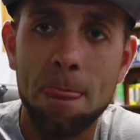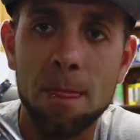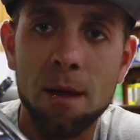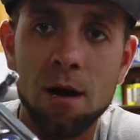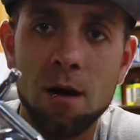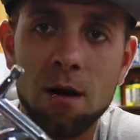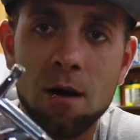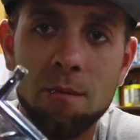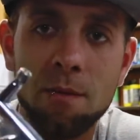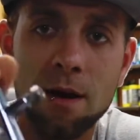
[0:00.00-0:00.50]

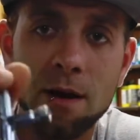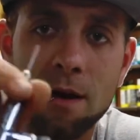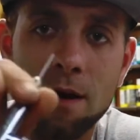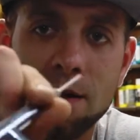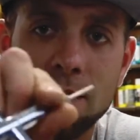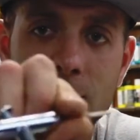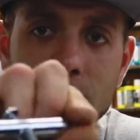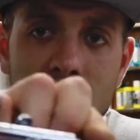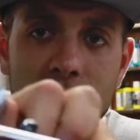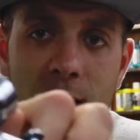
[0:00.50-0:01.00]
I
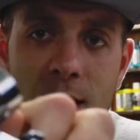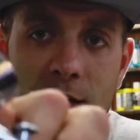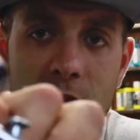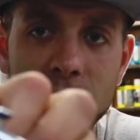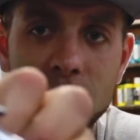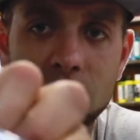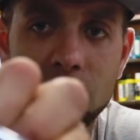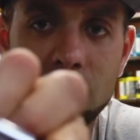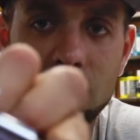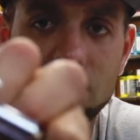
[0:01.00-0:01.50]
kind of
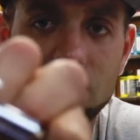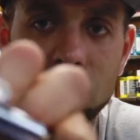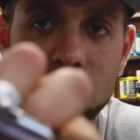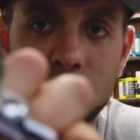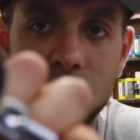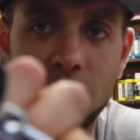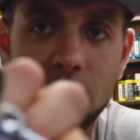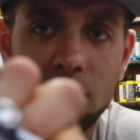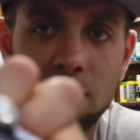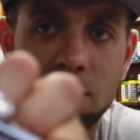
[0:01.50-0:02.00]
trash it though,
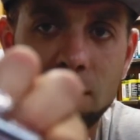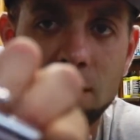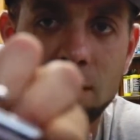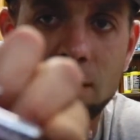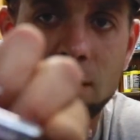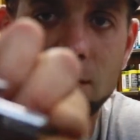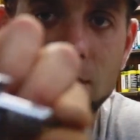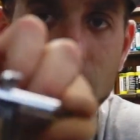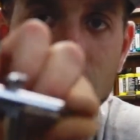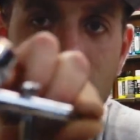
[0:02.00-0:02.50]
spraying clear
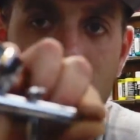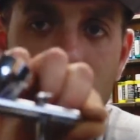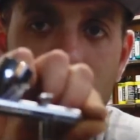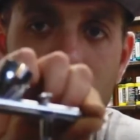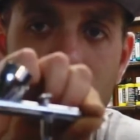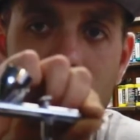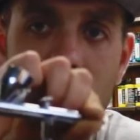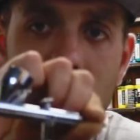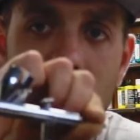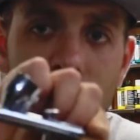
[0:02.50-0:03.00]
coat through
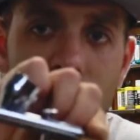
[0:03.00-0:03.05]
it,